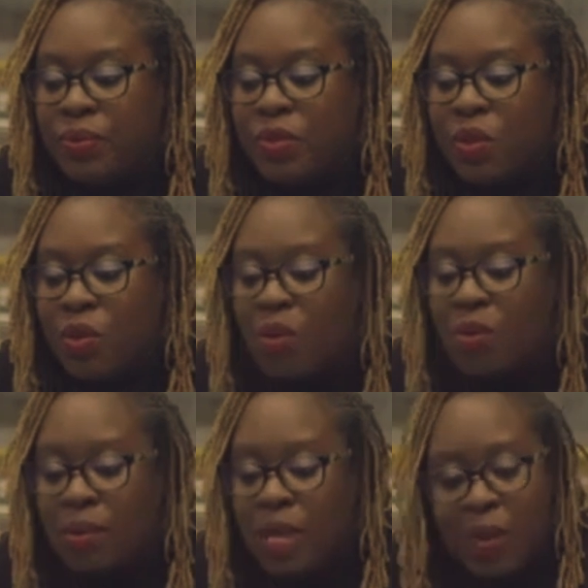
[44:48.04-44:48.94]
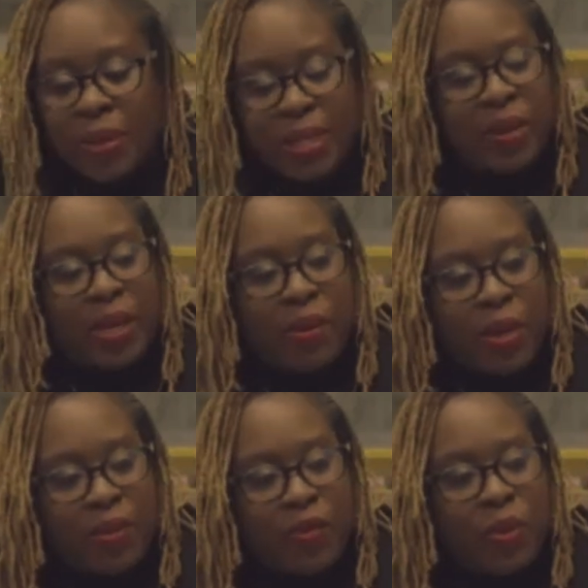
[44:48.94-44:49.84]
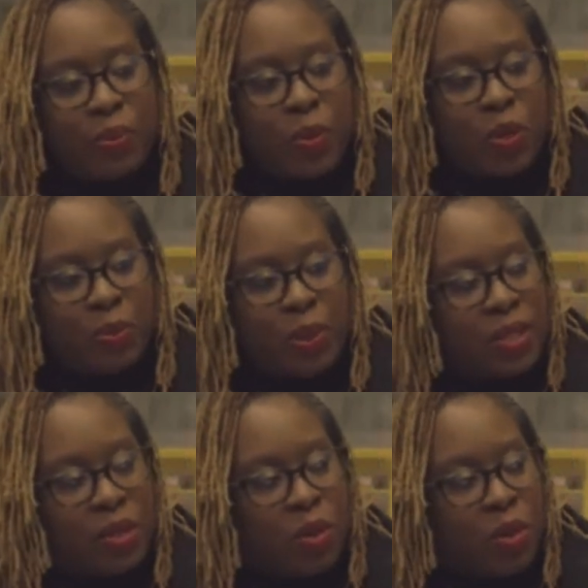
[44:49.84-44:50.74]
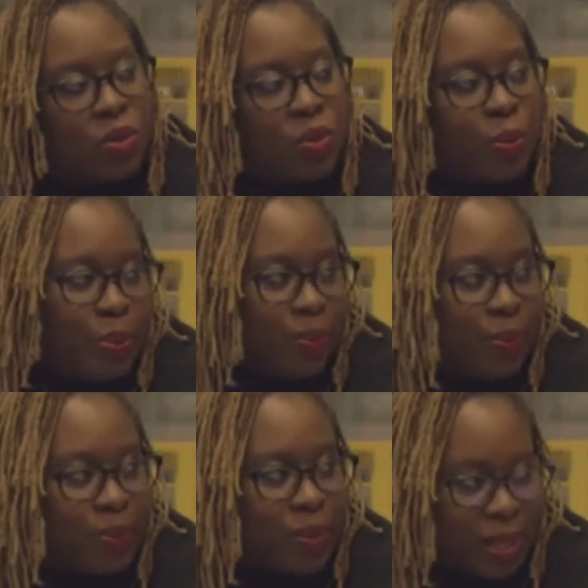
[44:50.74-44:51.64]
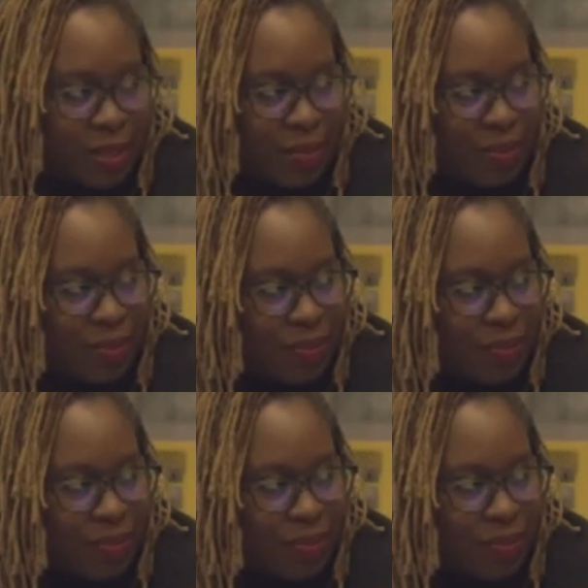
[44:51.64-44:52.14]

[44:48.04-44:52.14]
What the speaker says: So I always say, okay, well, if you could build a whole new system,